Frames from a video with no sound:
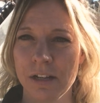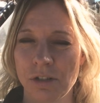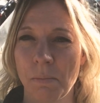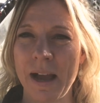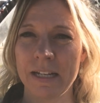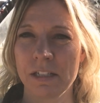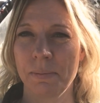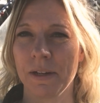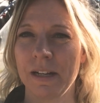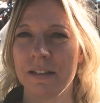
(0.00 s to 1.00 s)
So my
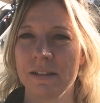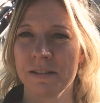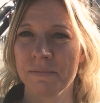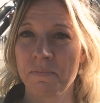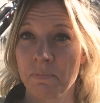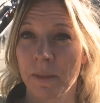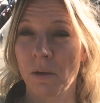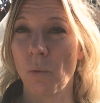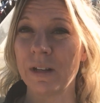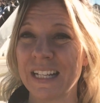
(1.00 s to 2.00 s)
experience
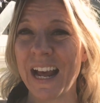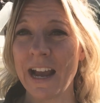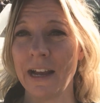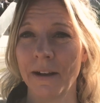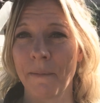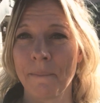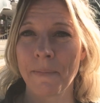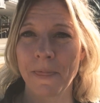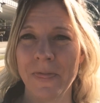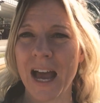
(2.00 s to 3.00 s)
was an A,
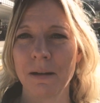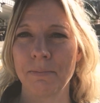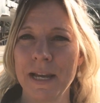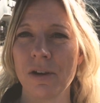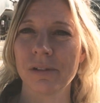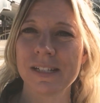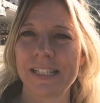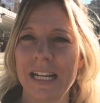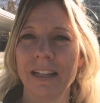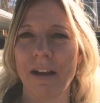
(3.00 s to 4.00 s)
not a B or a
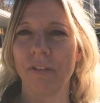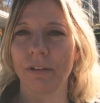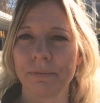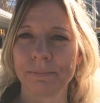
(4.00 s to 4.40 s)
C level.